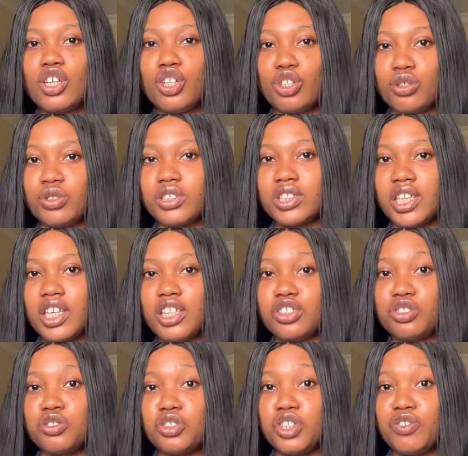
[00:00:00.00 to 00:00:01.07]
your skin
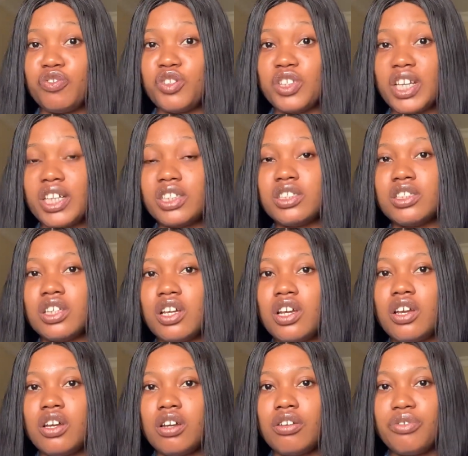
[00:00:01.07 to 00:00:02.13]
to give you that
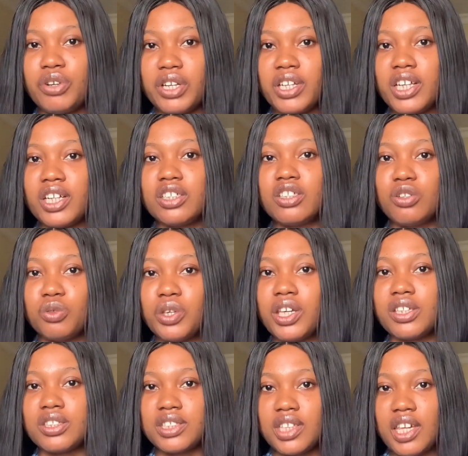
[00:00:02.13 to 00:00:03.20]
radiant looking